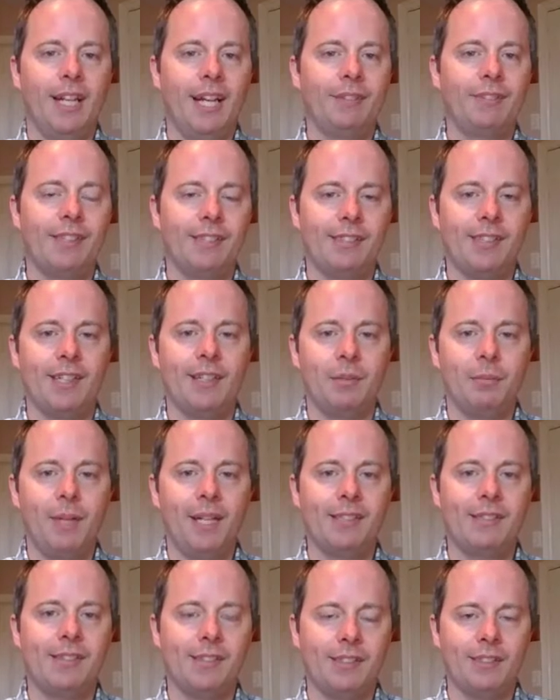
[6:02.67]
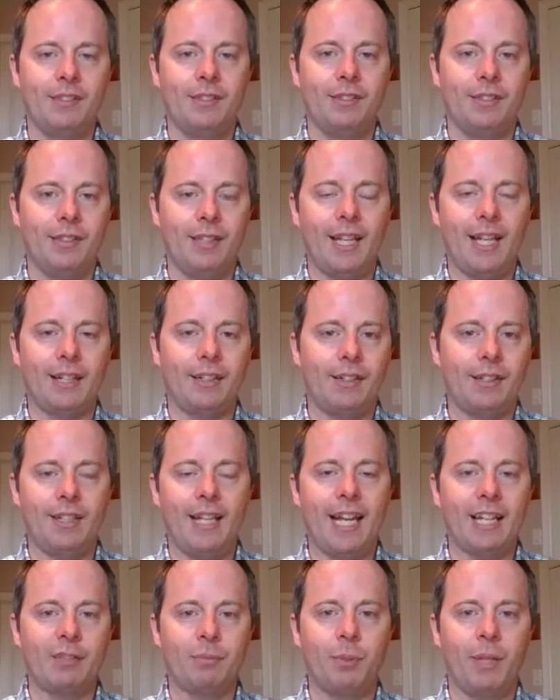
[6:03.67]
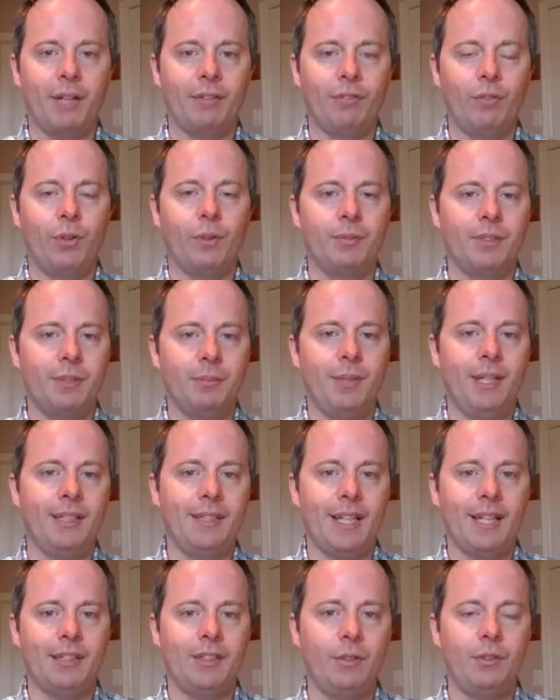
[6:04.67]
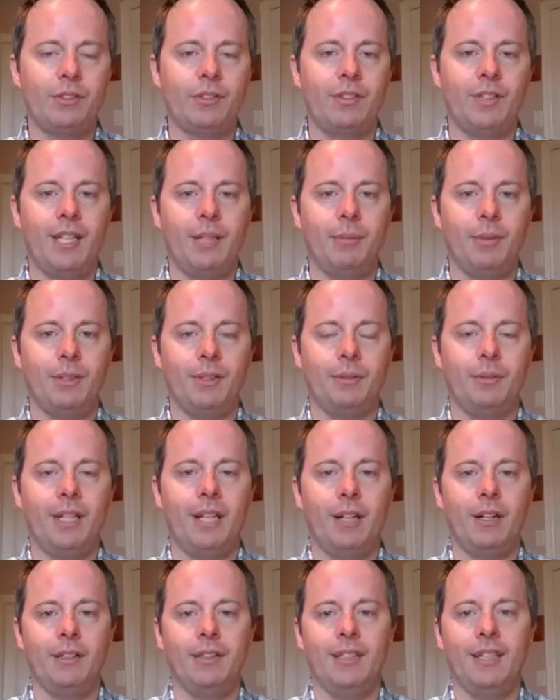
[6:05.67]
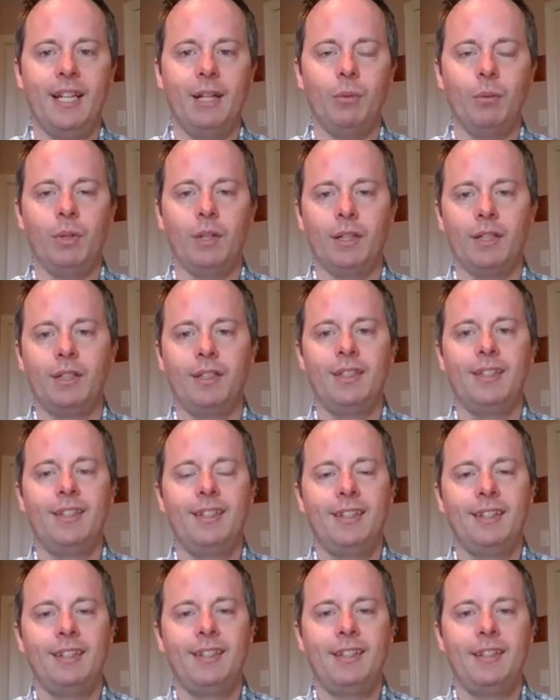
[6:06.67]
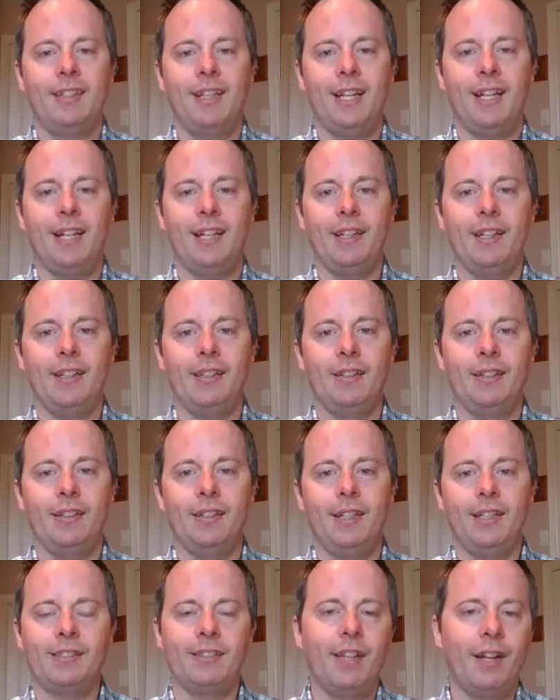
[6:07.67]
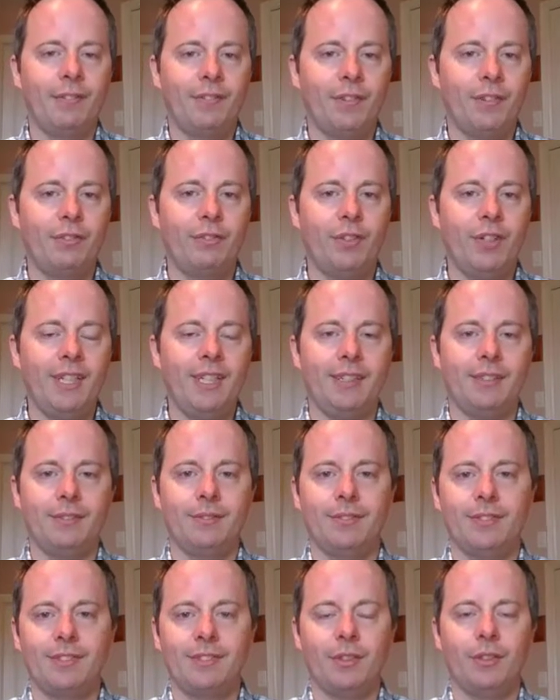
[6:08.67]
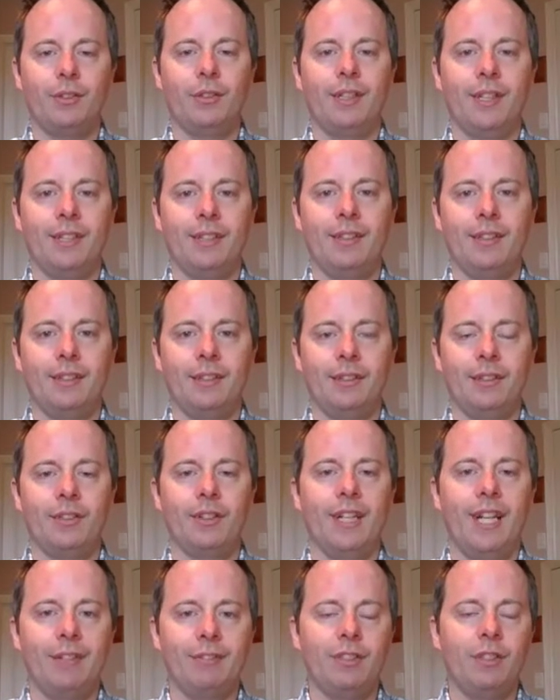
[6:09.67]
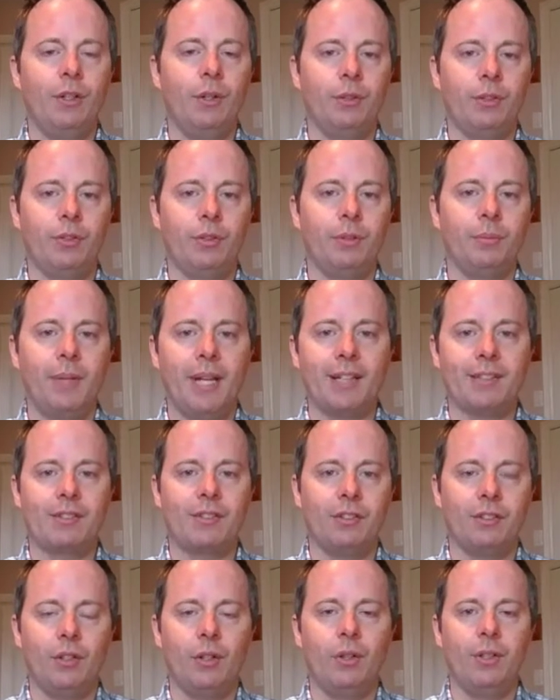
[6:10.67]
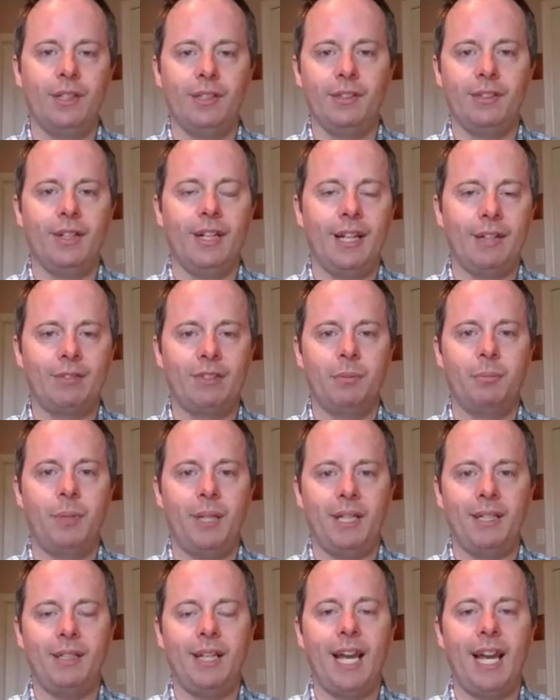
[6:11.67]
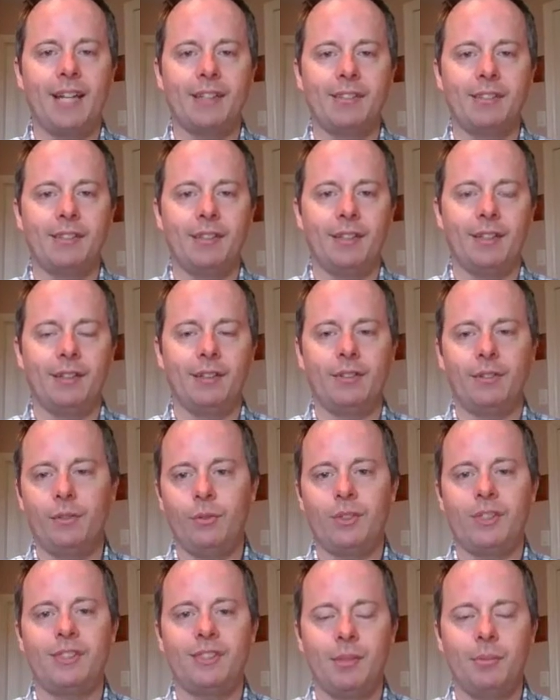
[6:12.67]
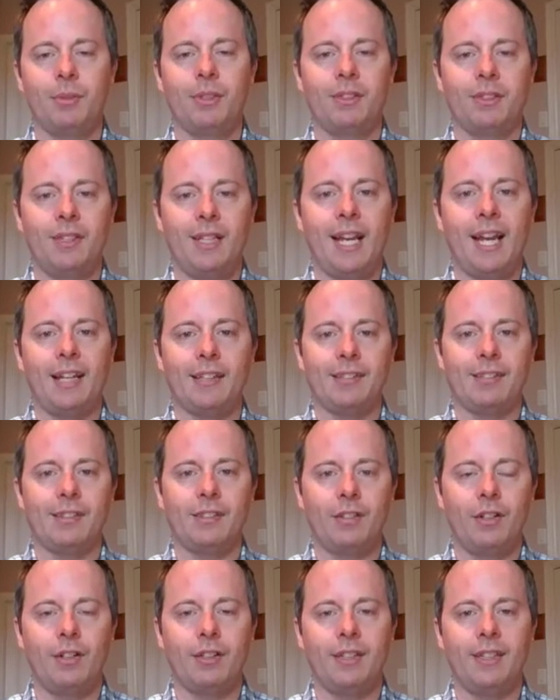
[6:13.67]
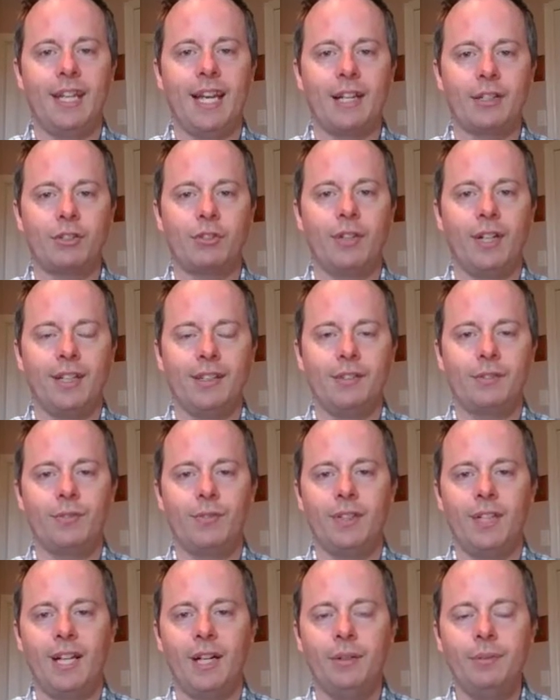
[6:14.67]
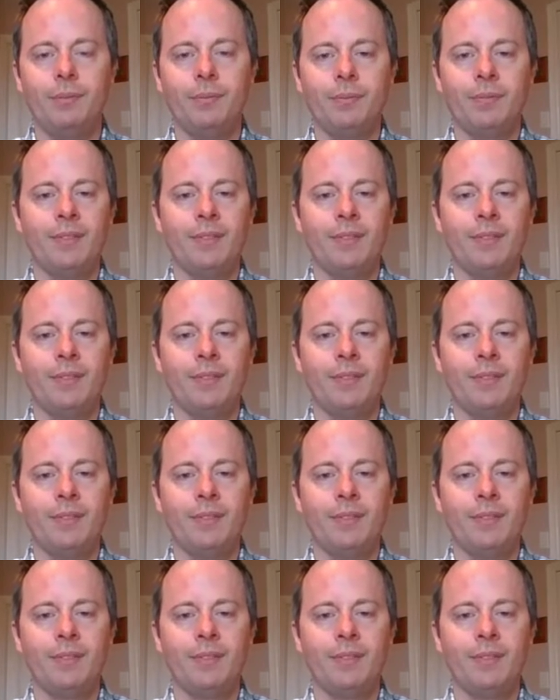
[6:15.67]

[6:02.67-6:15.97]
to have to send a message to the Dash platform to make that username on the network. And it's not for free. So like you're going to have to go through a master node, and you're going to have to pay gas, which is similar to gas. It's called the Dash credits for now.